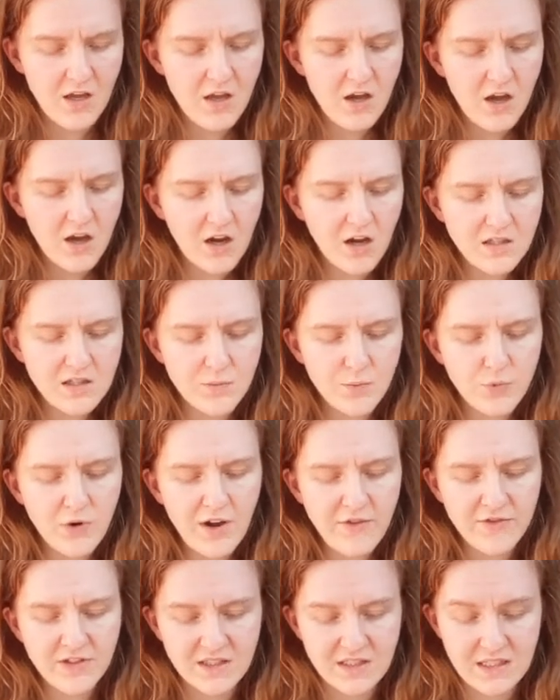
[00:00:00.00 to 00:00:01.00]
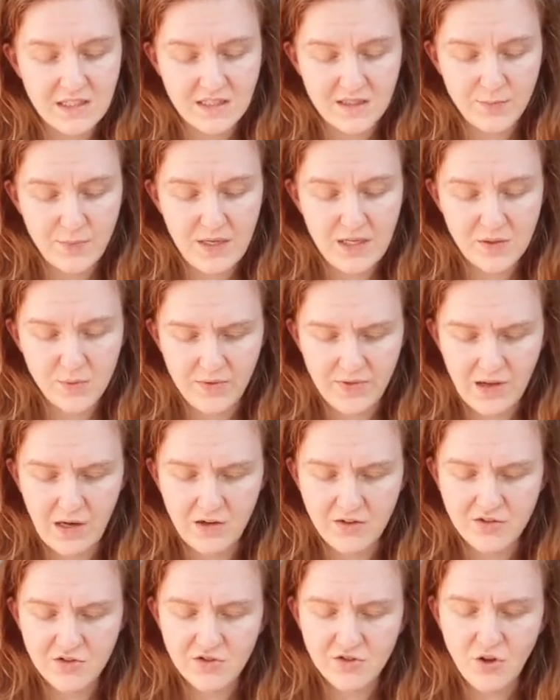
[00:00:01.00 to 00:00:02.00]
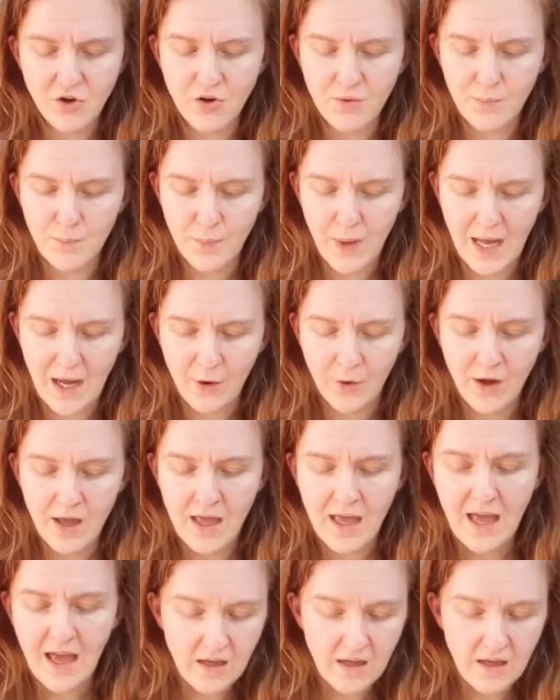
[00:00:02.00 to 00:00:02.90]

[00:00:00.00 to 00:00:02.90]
Her cousin prefaced his speech with a solemn bow,